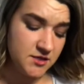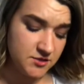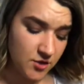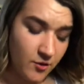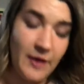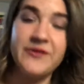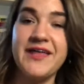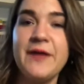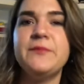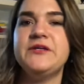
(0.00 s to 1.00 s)
So I will
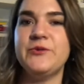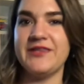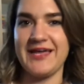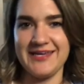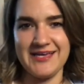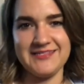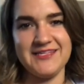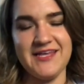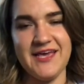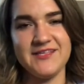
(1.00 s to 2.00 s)
not be doing that again
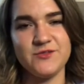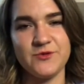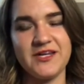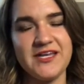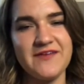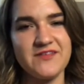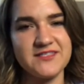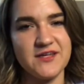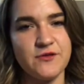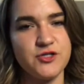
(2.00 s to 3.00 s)
today, so we're gonna give
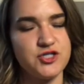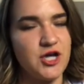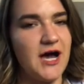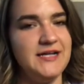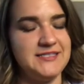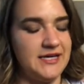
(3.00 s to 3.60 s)
this another shot.